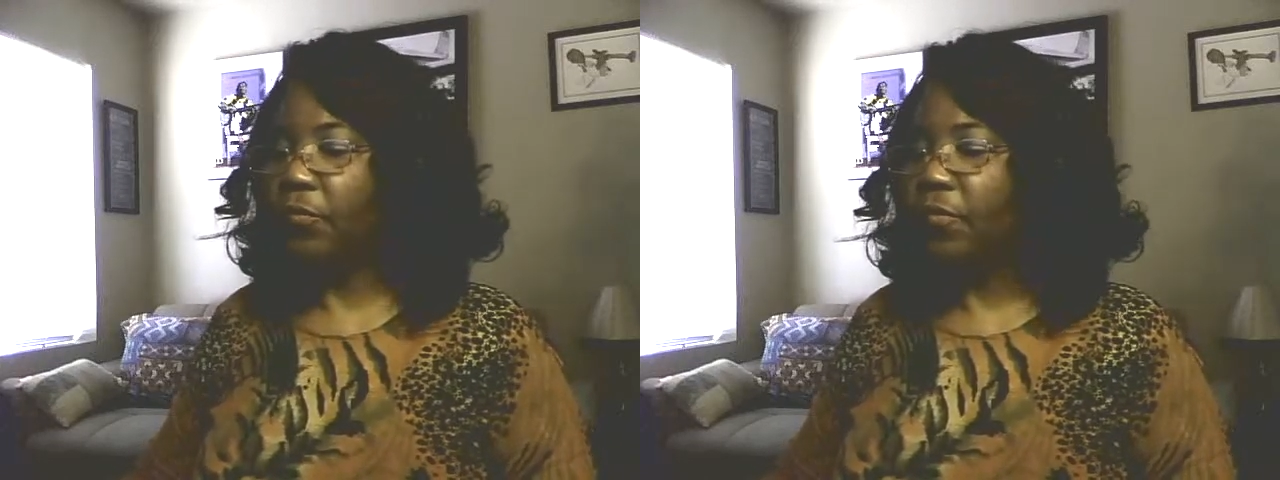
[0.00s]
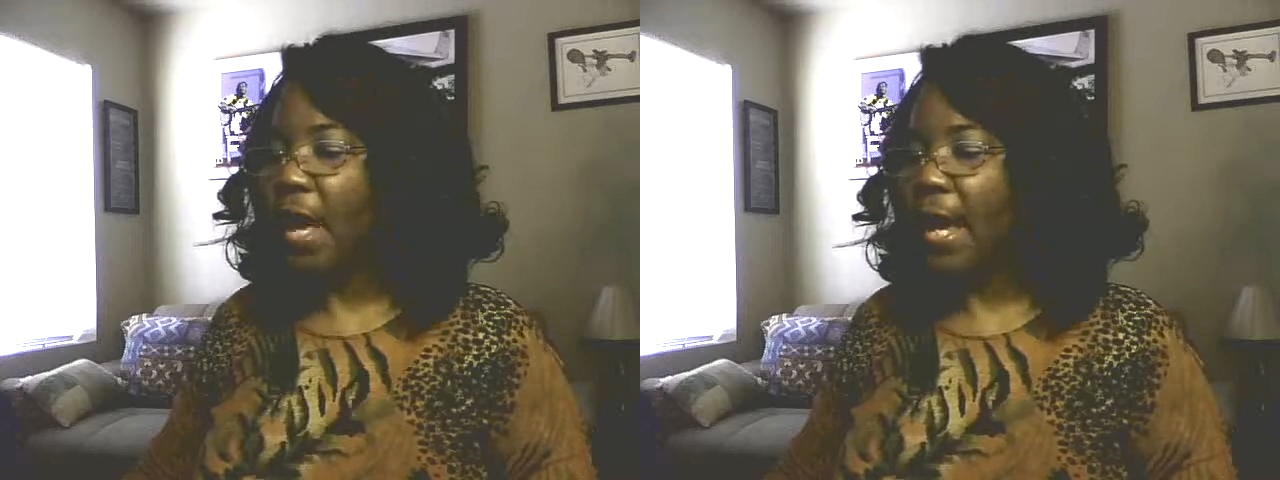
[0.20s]

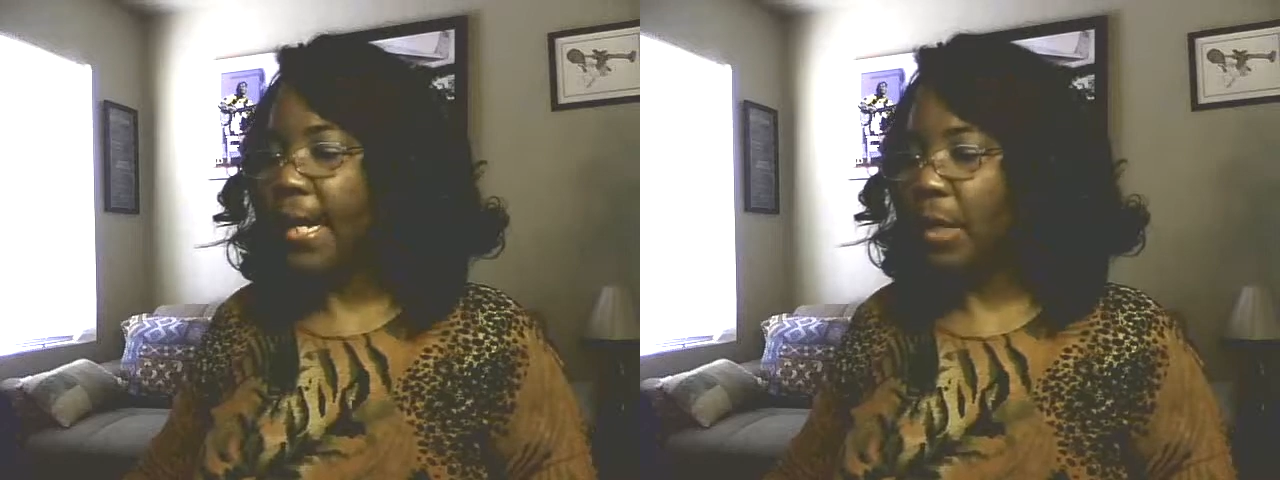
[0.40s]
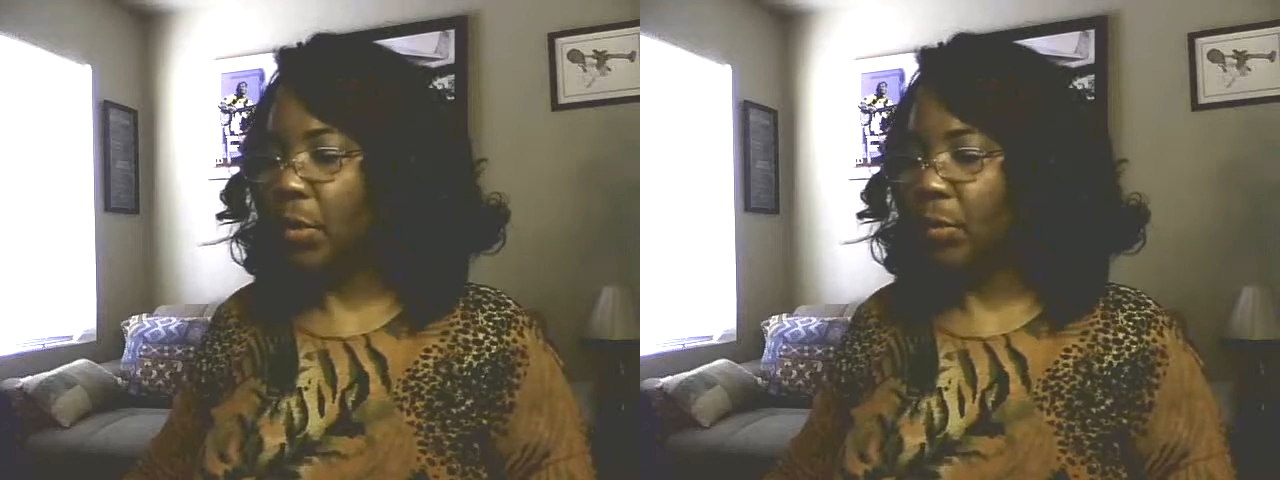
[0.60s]

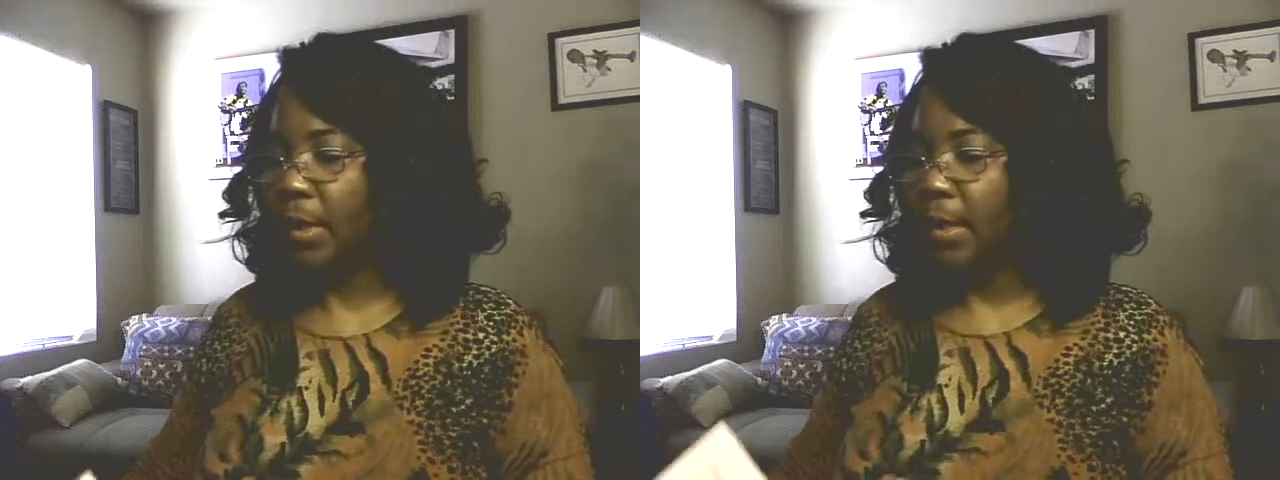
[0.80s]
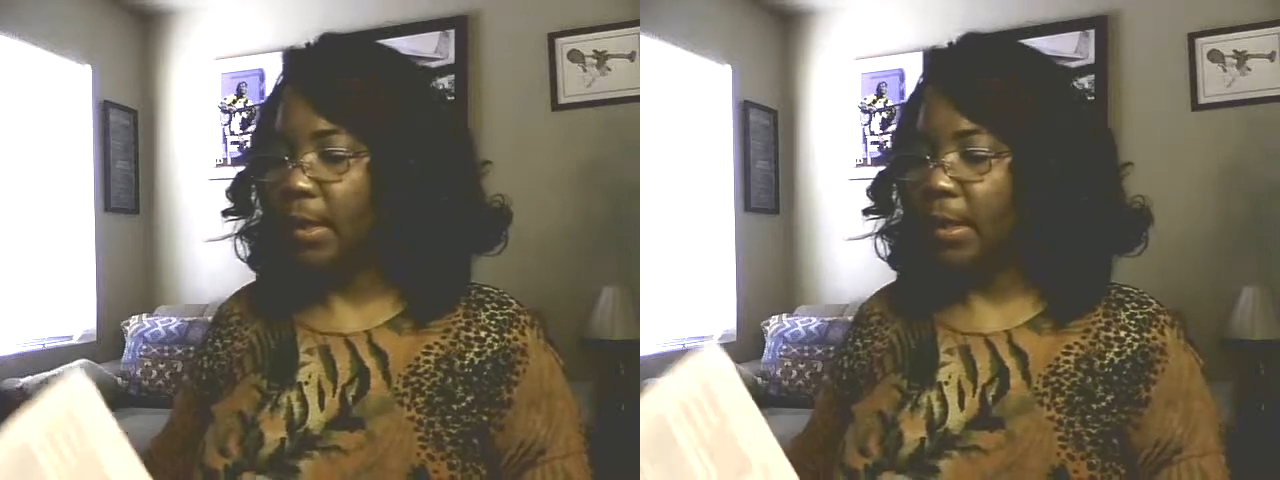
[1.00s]
file
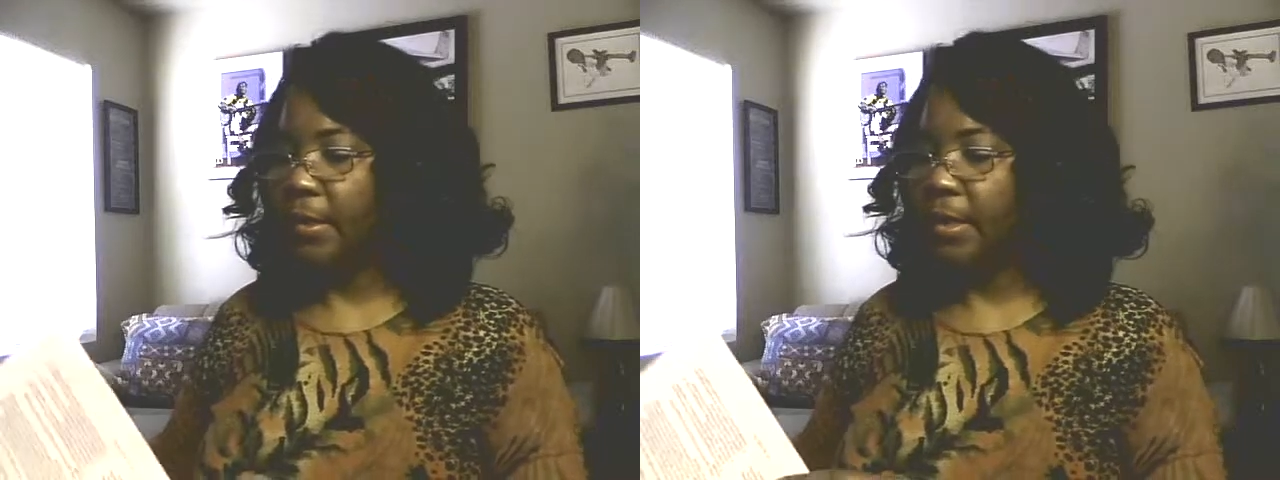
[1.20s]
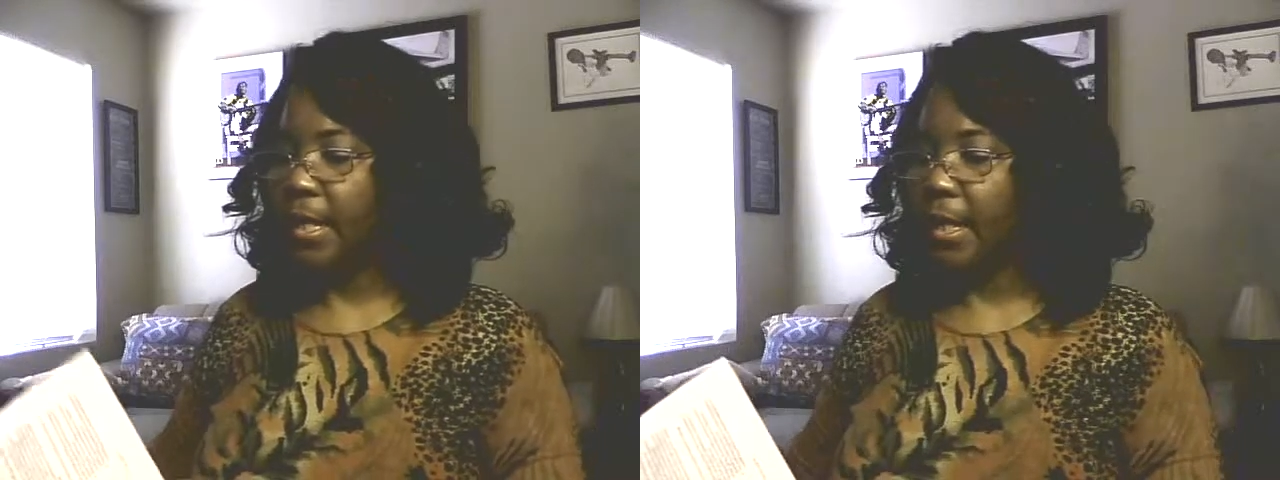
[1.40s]

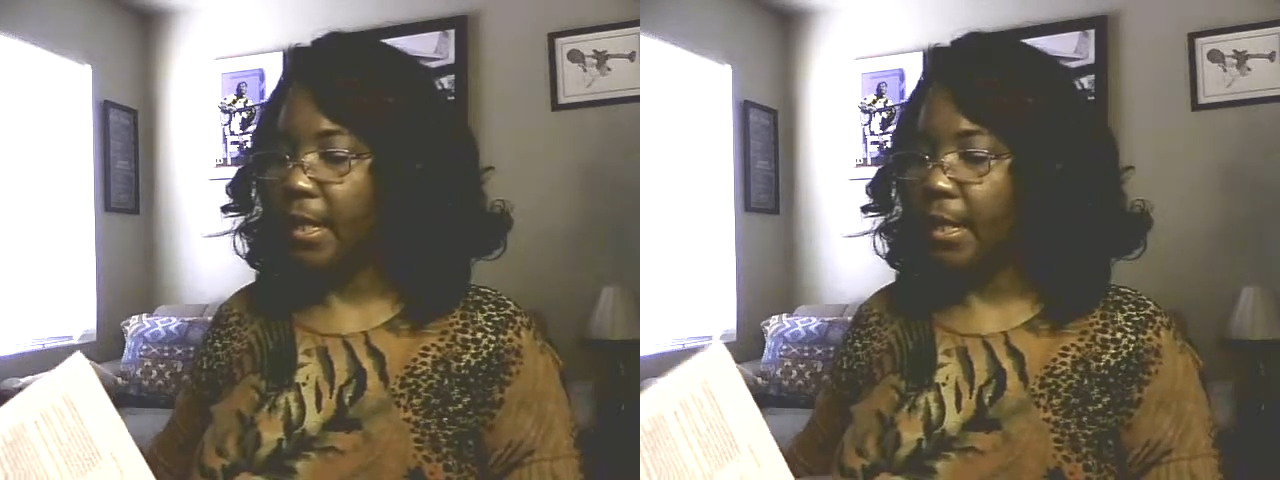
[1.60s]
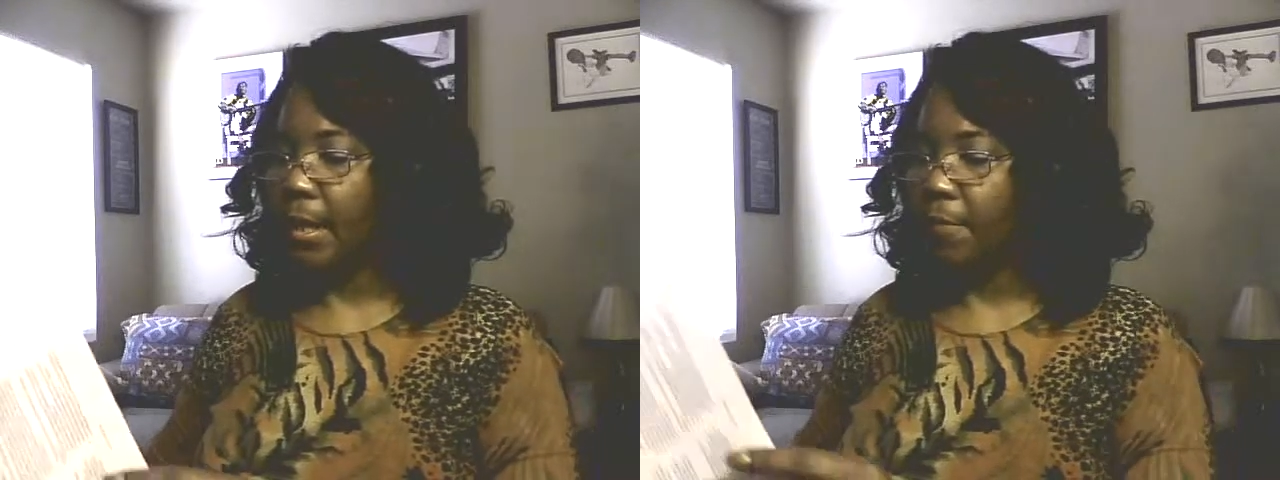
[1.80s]
the